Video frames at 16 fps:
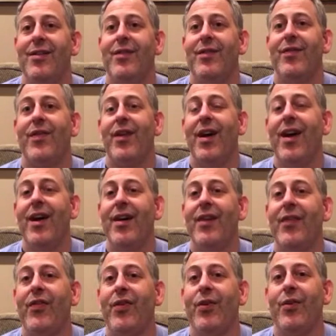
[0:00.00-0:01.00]
for
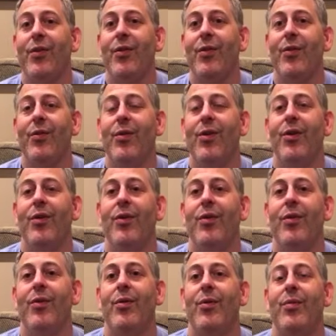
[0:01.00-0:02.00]
us
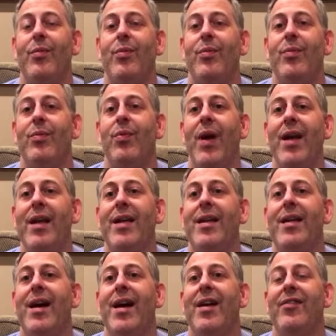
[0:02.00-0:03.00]
who
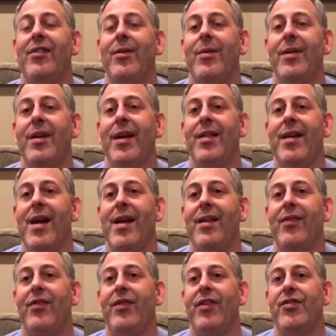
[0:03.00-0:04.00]
recognize something like that
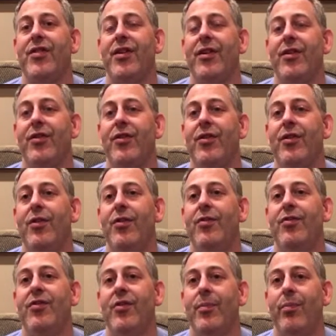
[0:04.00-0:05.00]
as such a
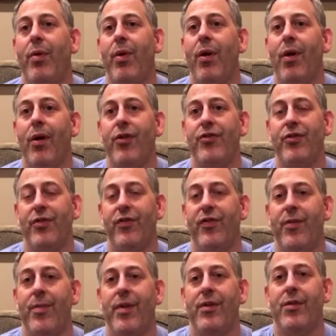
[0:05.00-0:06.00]
huge departure
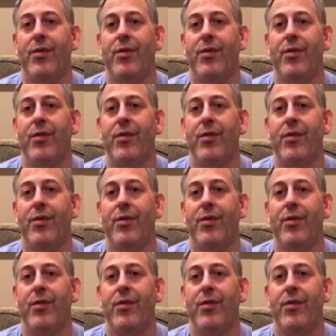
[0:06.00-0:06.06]
from the